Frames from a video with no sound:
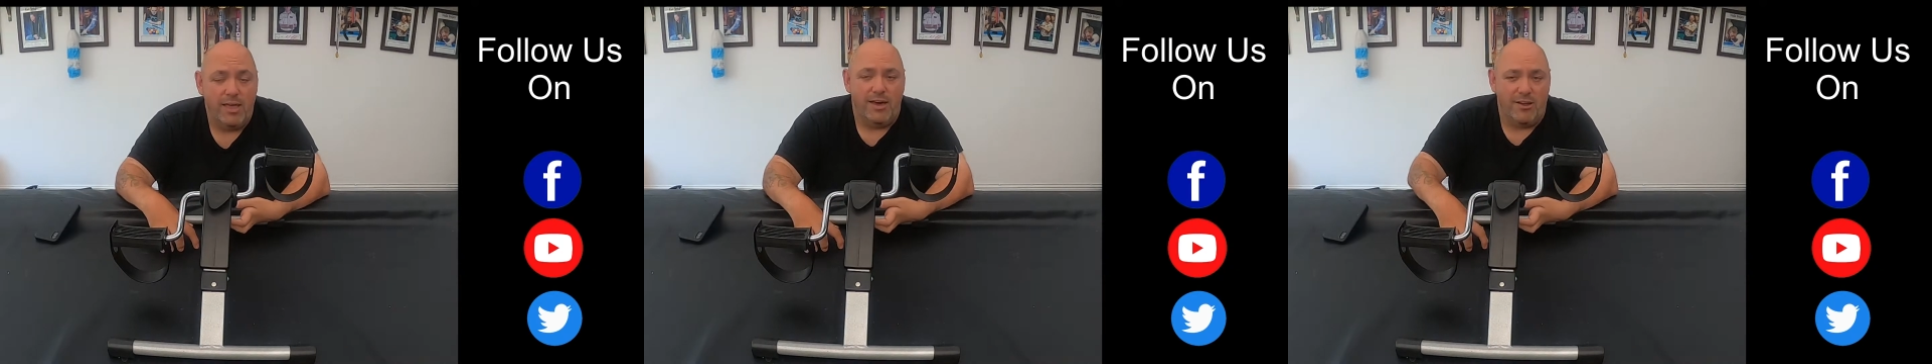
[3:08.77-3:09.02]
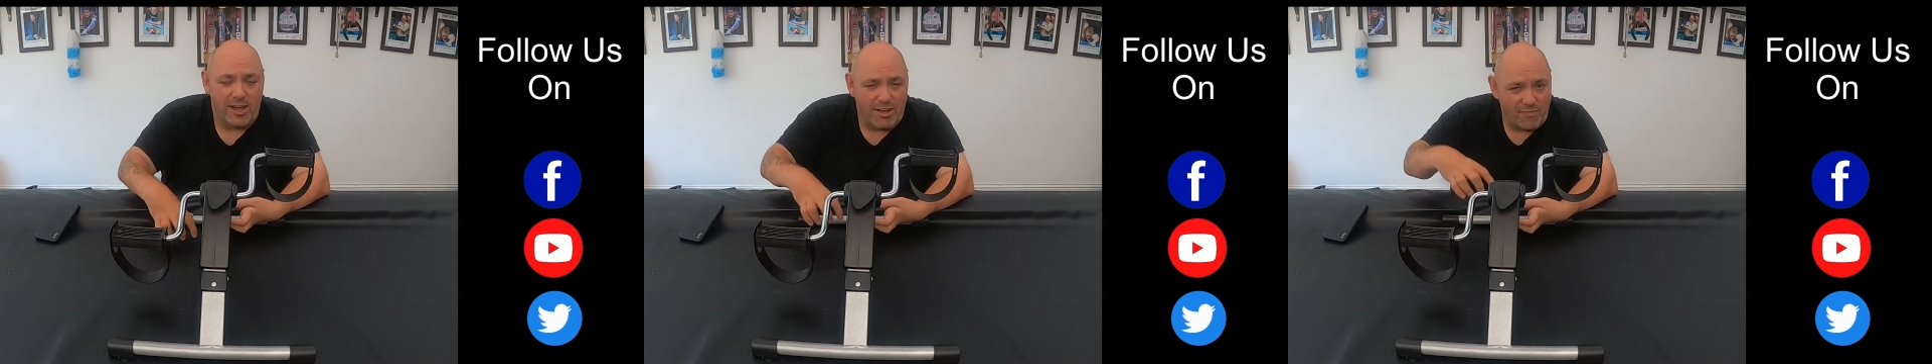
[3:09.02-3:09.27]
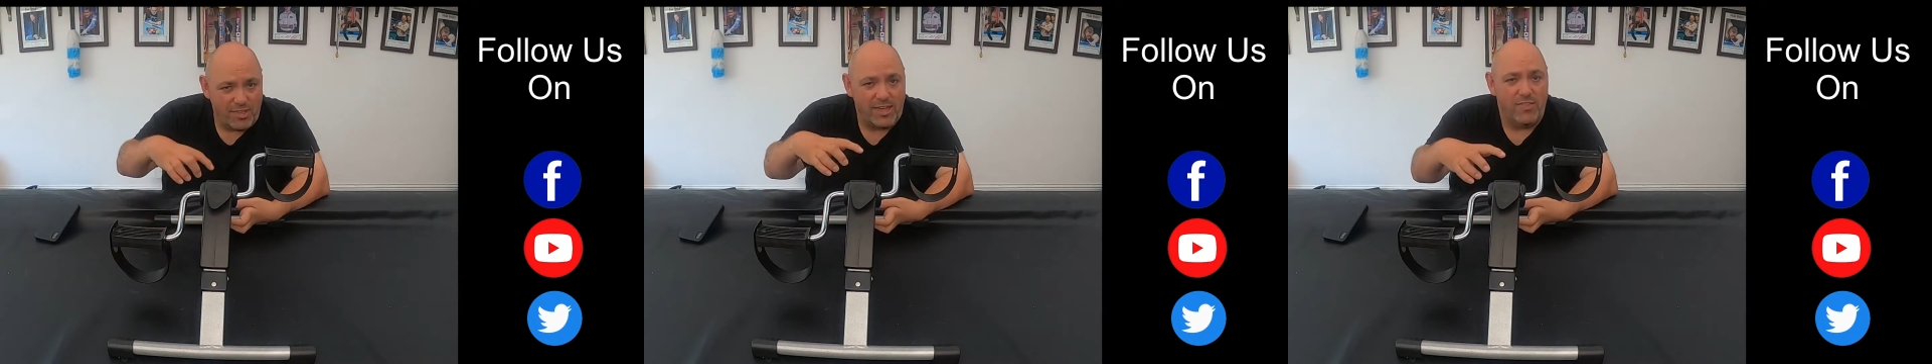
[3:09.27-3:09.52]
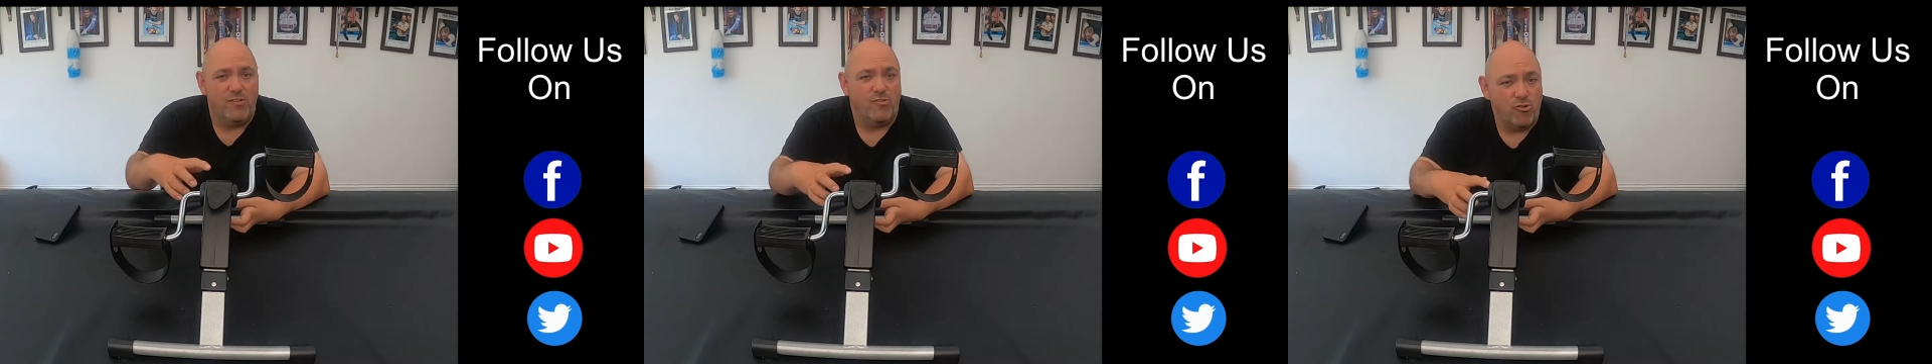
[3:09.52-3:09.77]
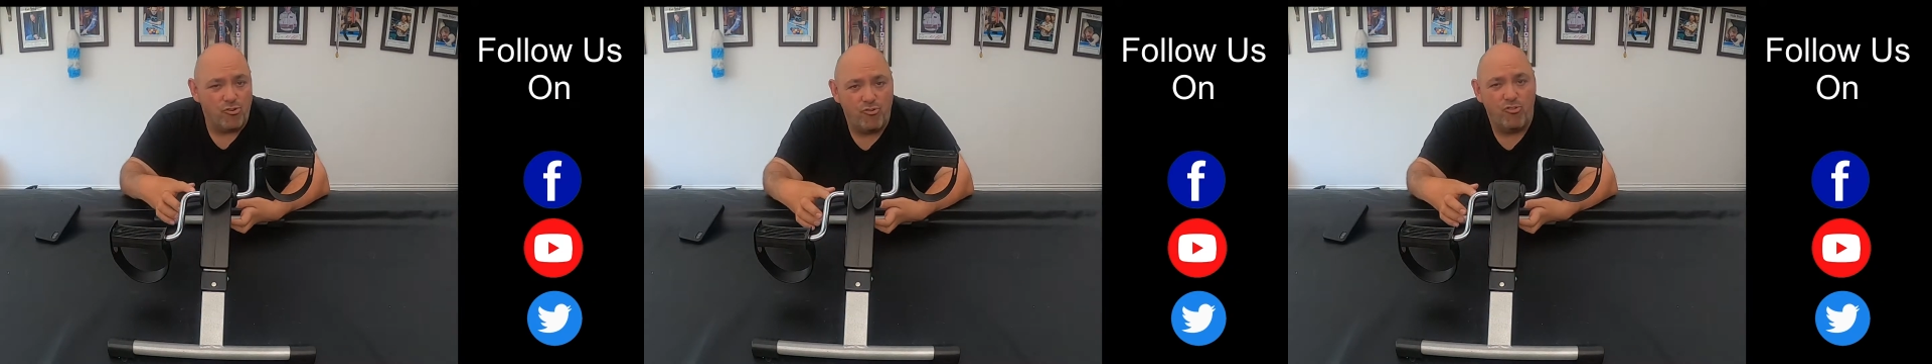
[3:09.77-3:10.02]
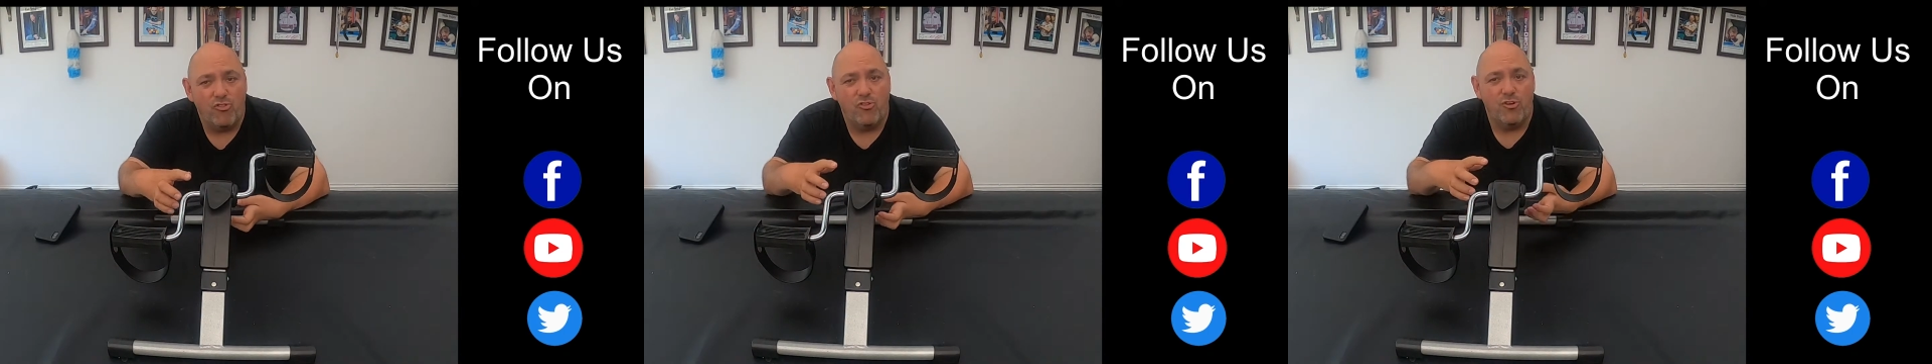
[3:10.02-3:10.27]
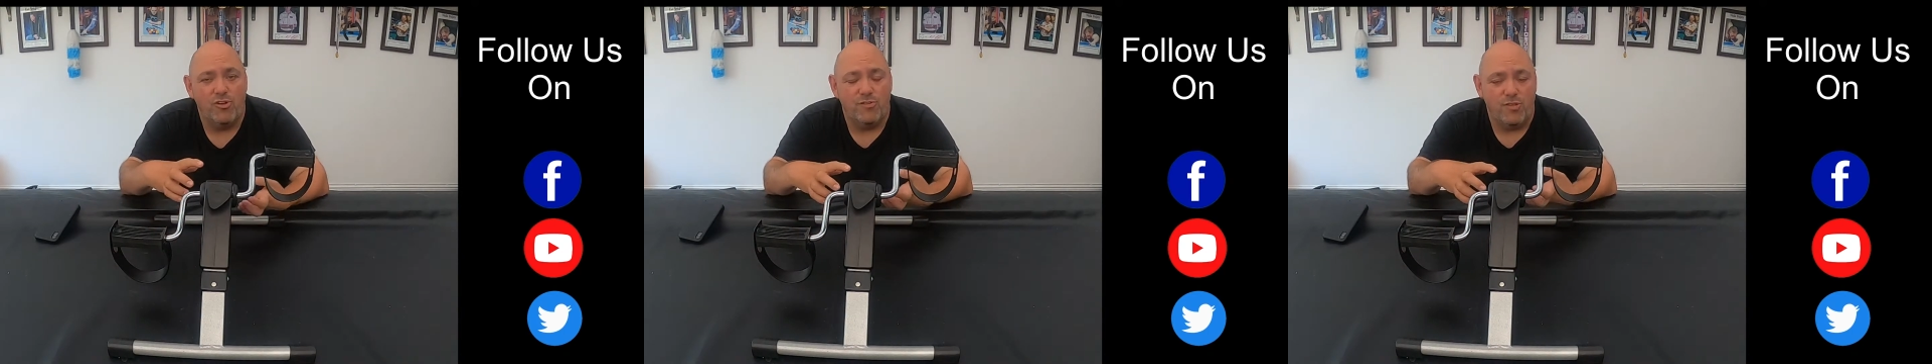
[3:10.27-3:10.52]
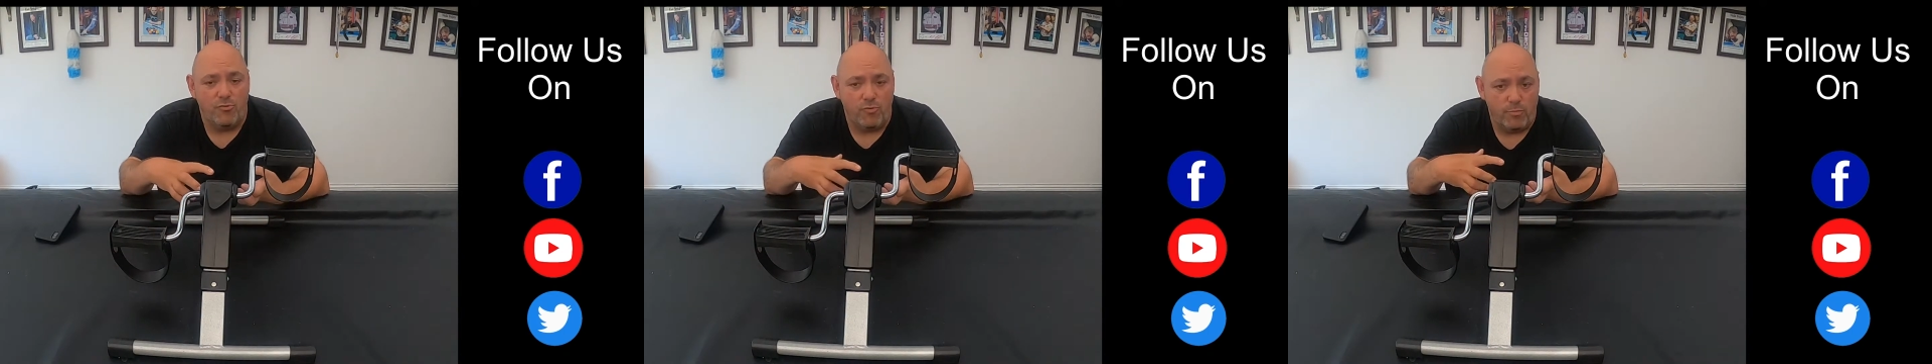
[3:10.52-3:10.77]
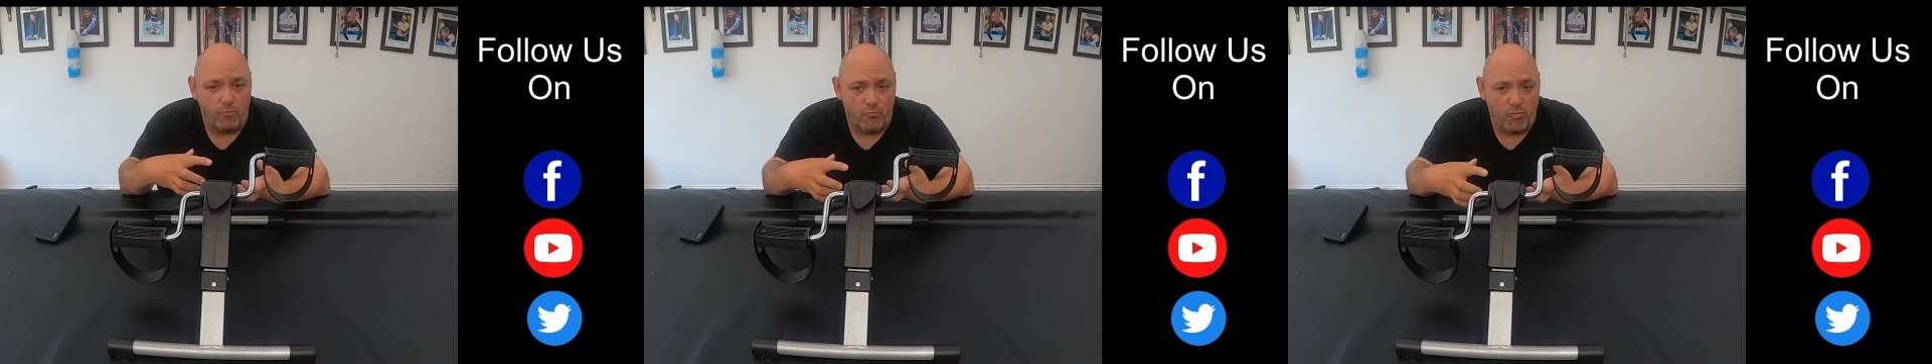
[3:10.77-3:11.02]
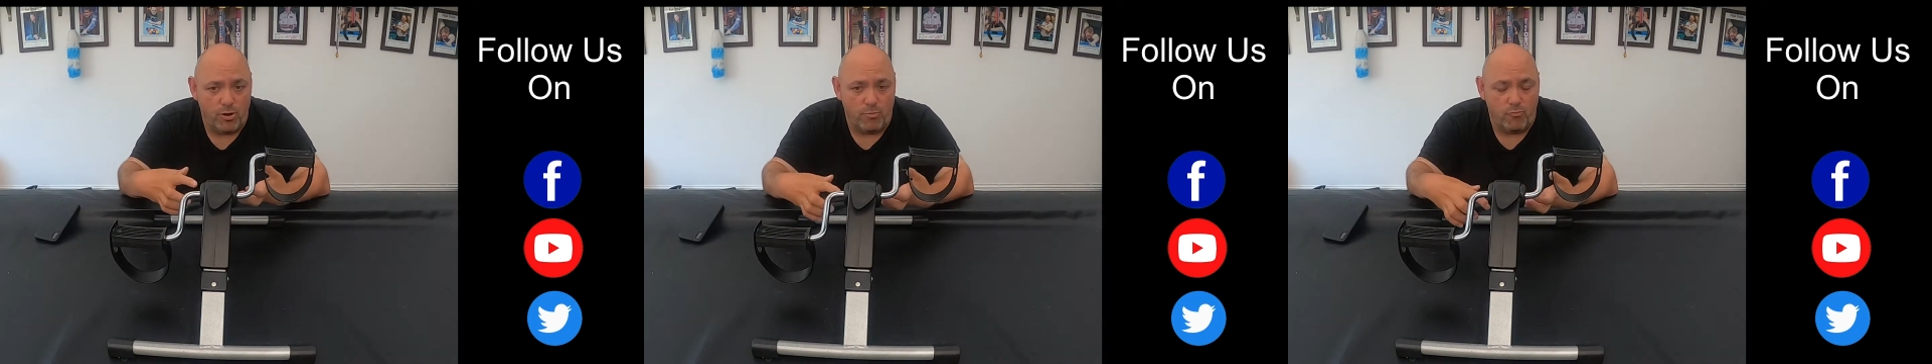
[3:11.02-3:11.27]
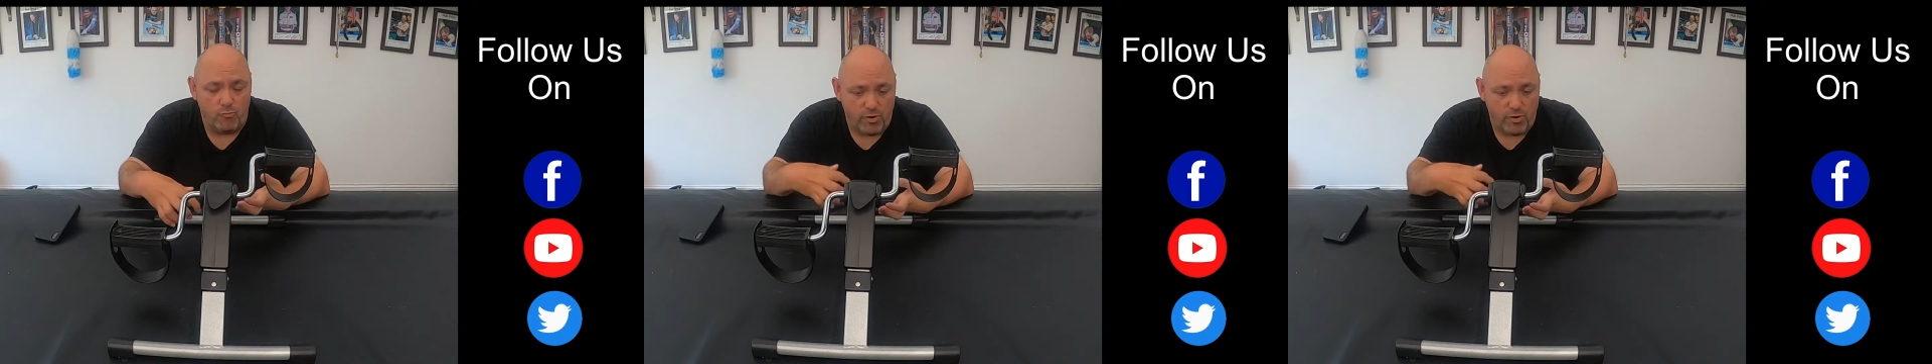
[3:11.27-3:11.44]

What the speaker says: And I have to get these 130